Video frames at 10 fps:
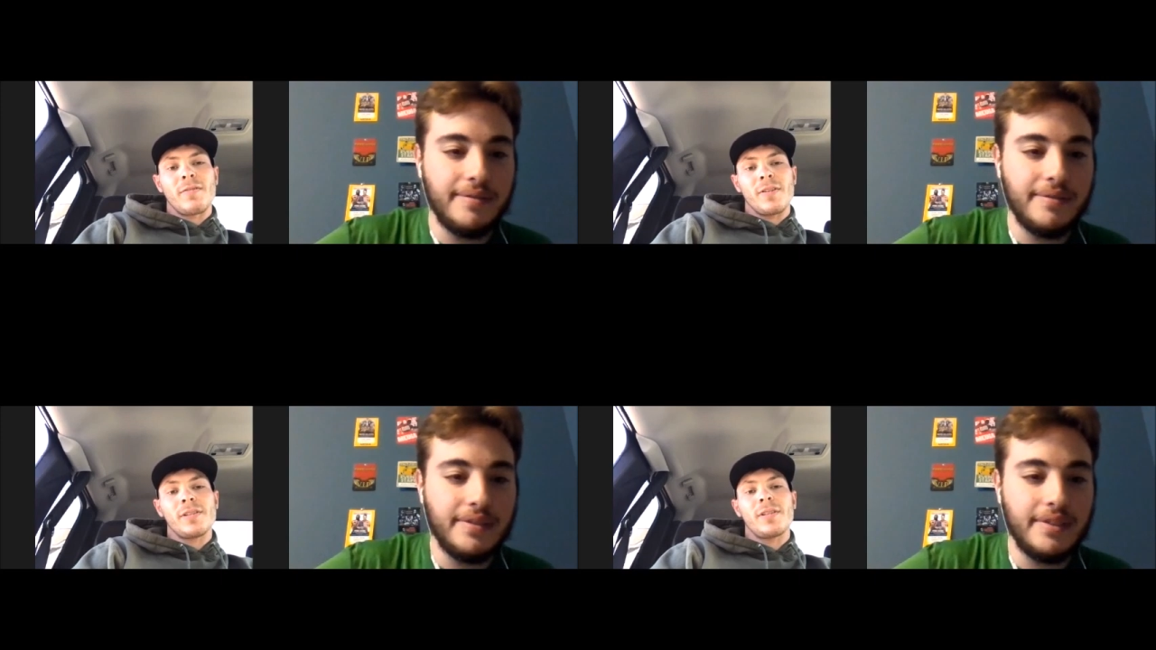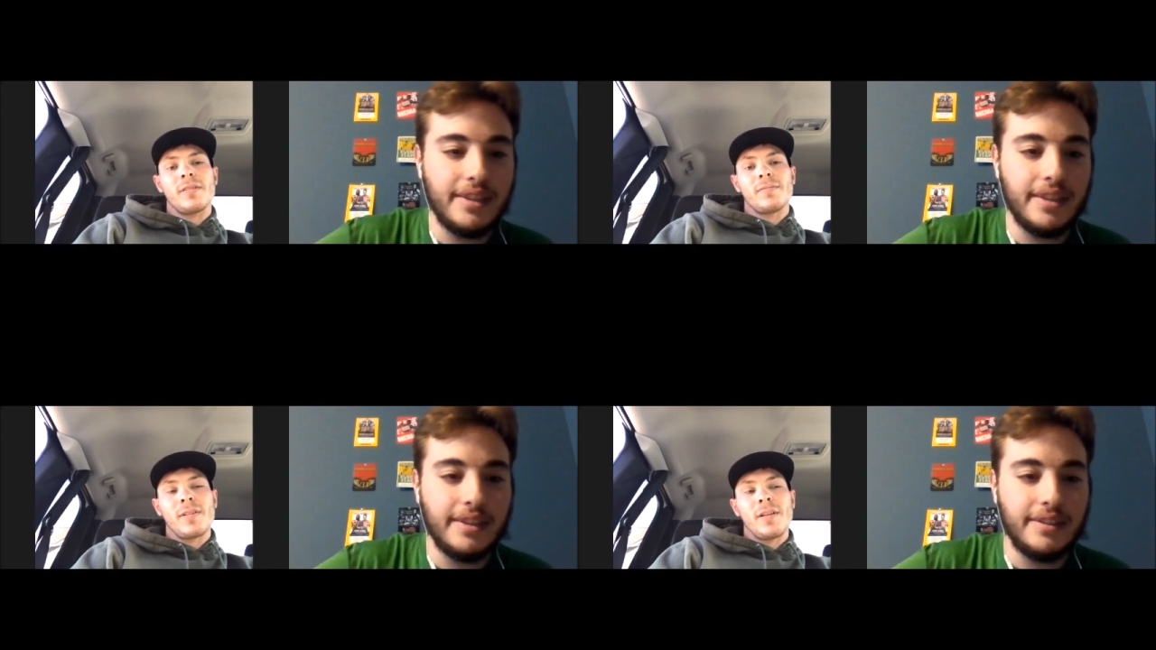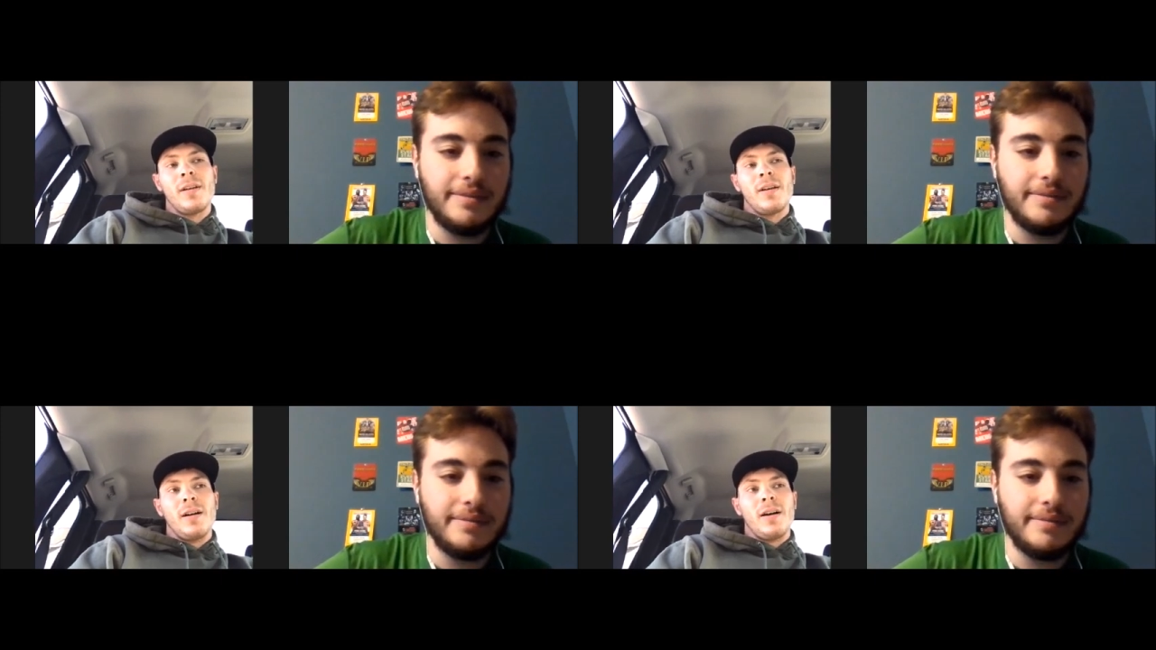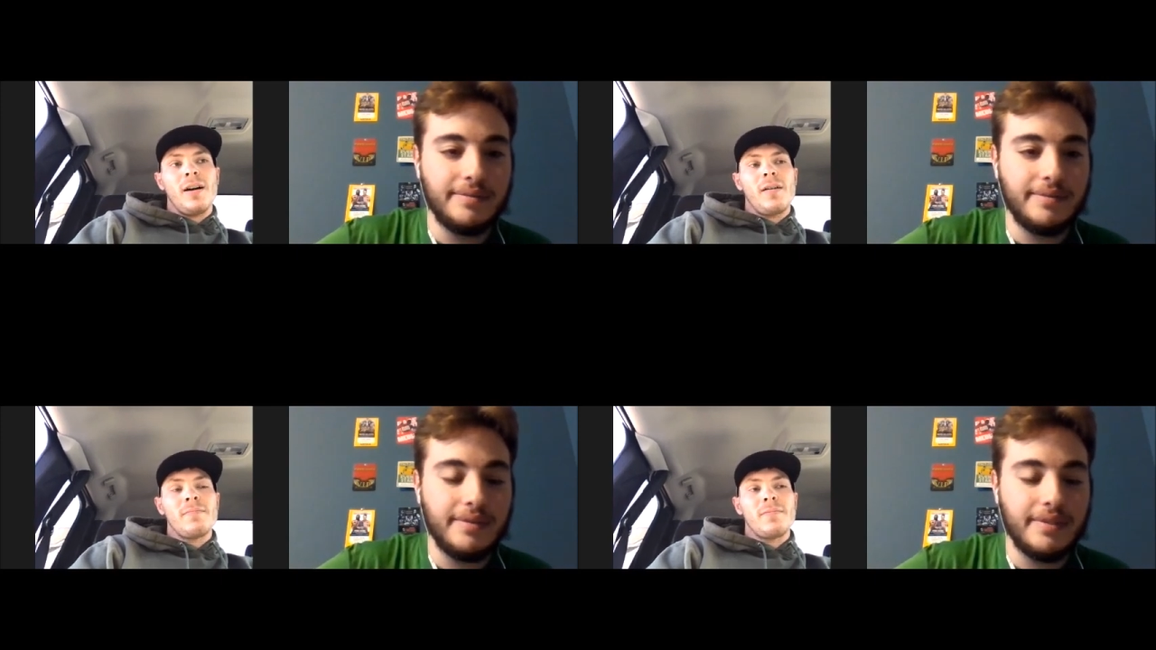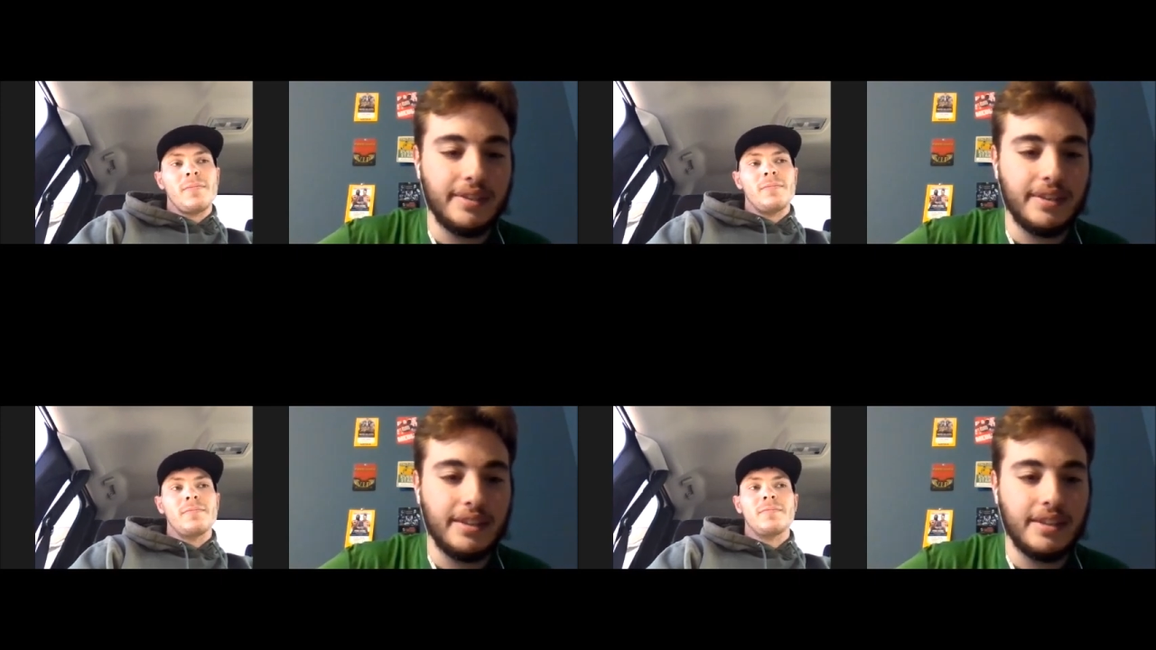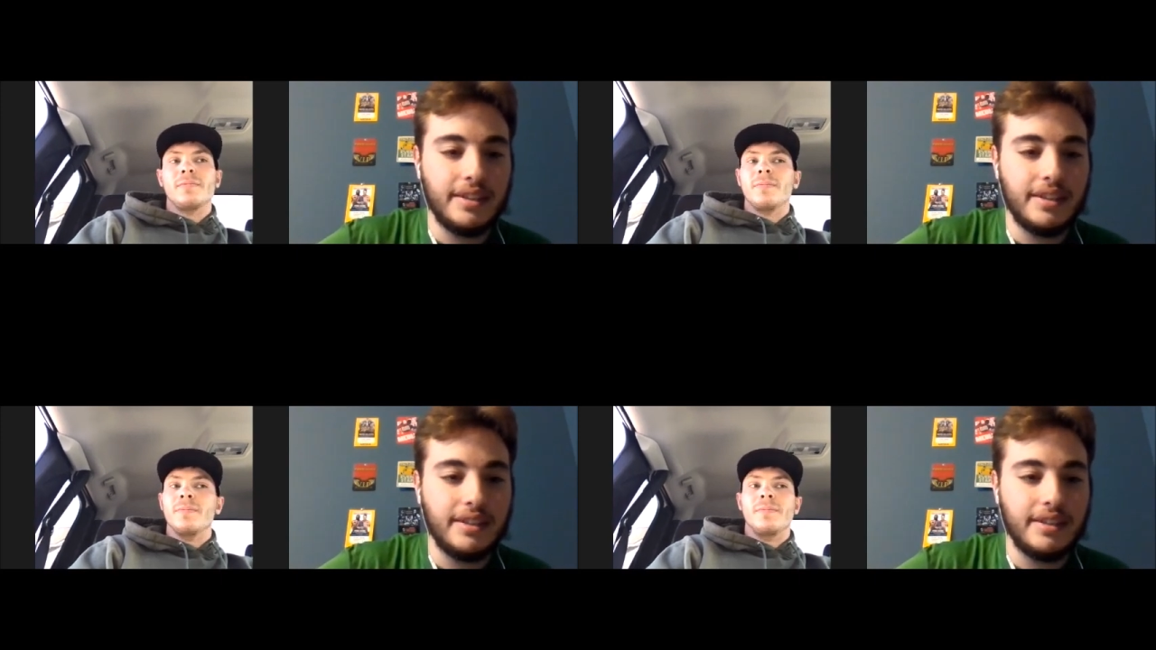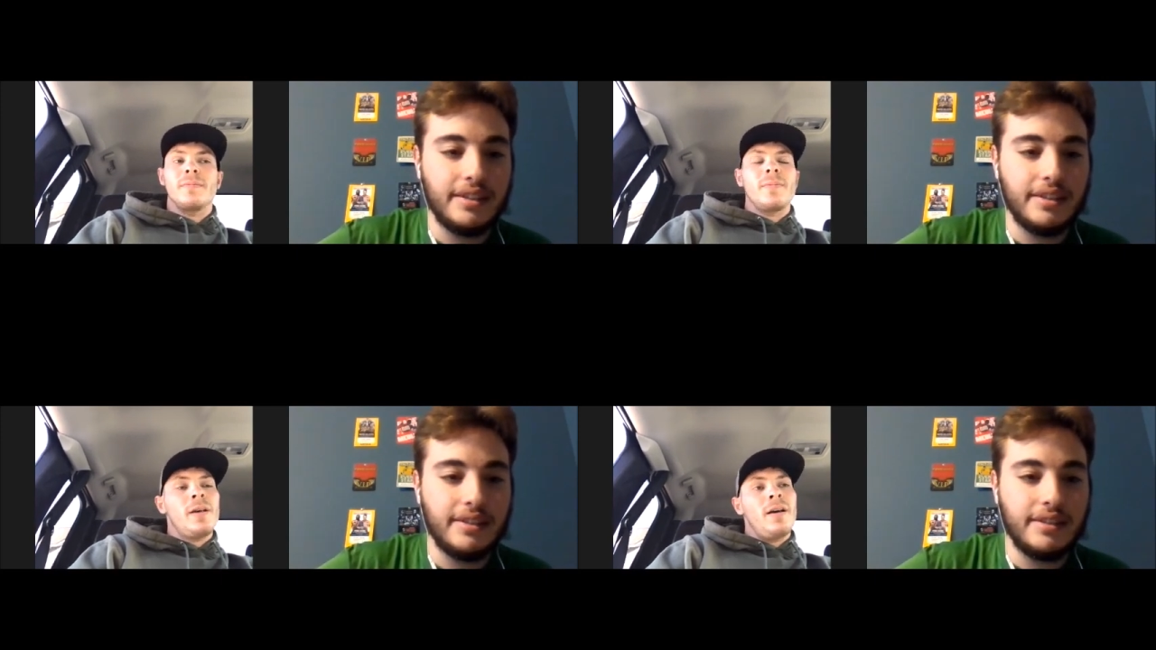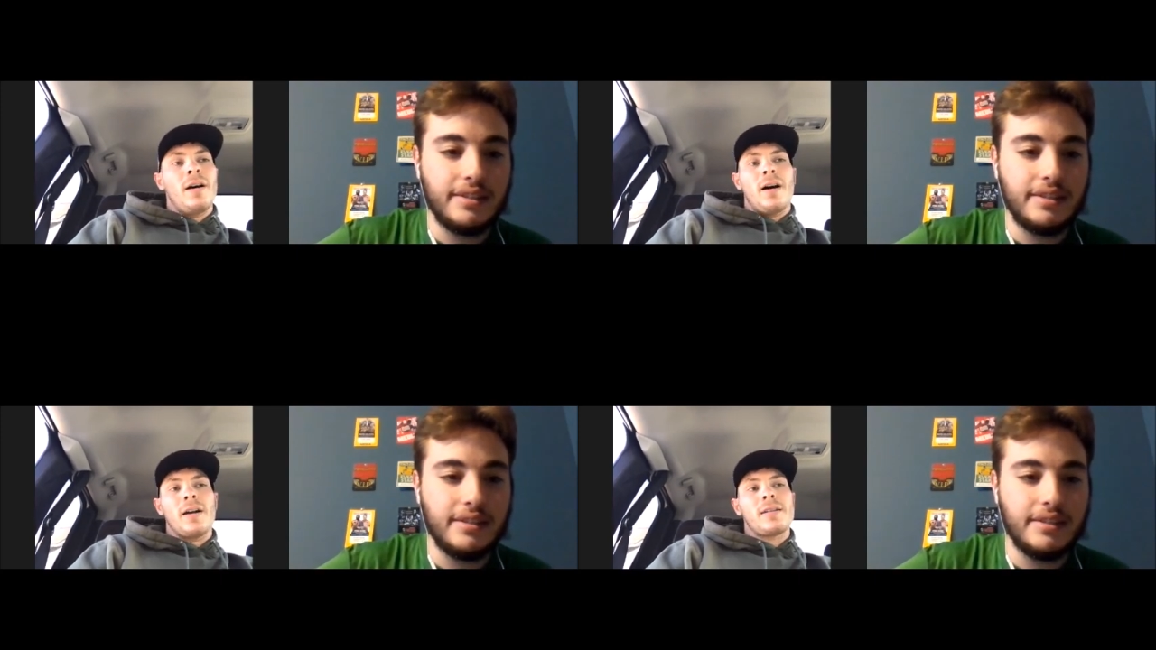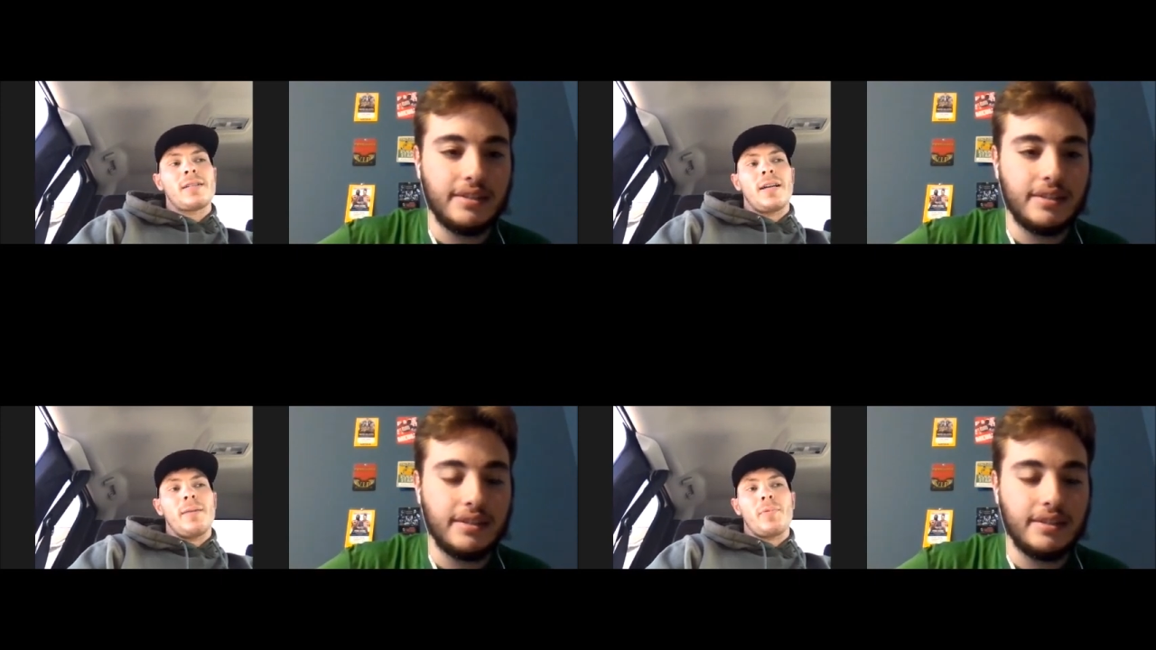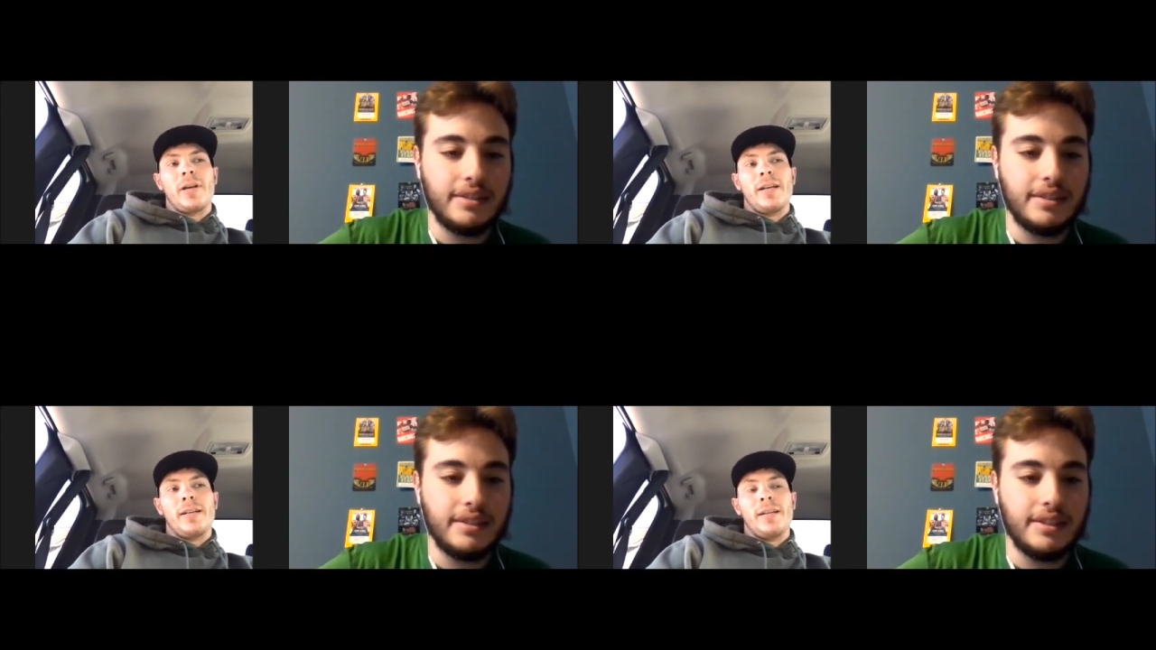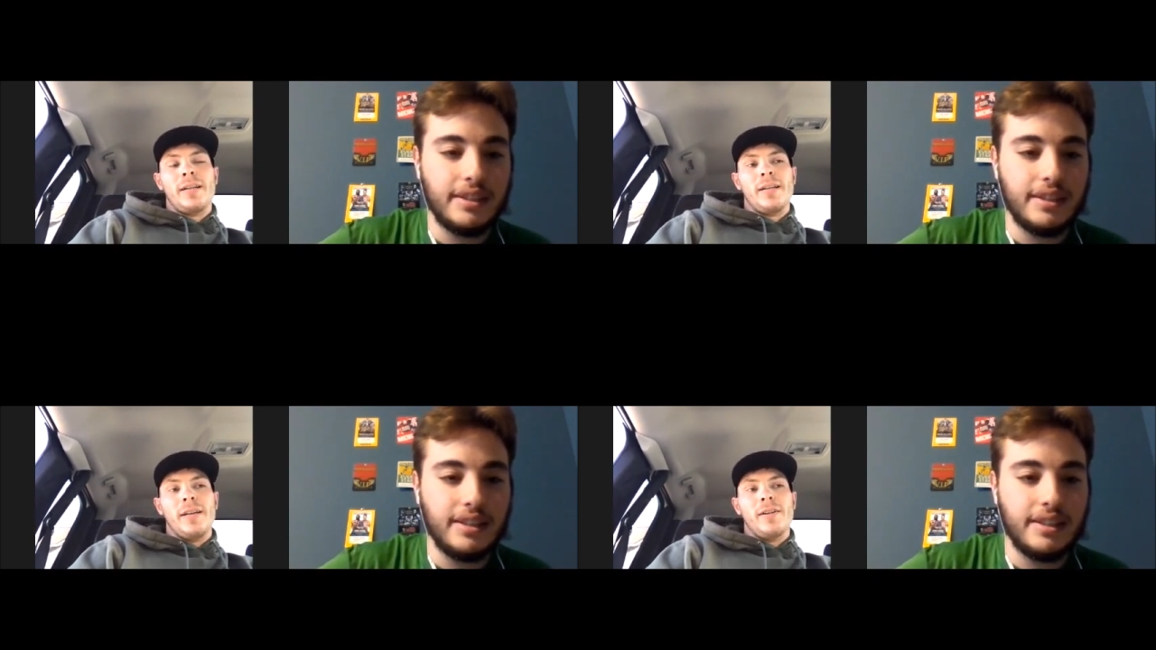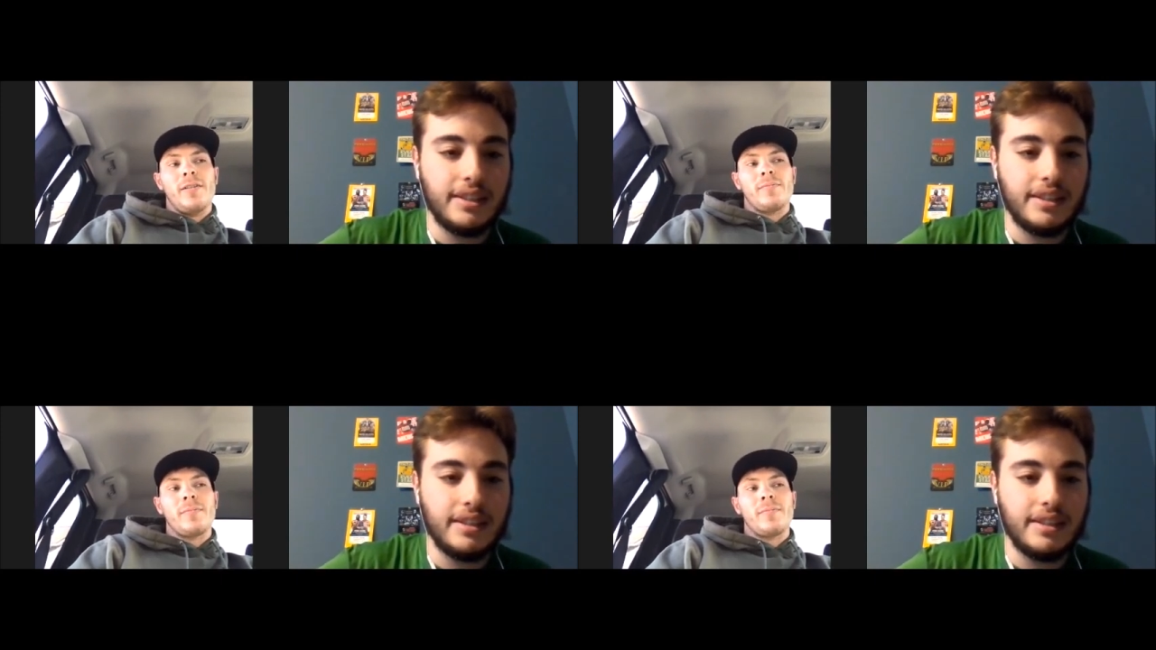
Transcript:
Speaker 1: sure. Um, honestly, I plan to, you know,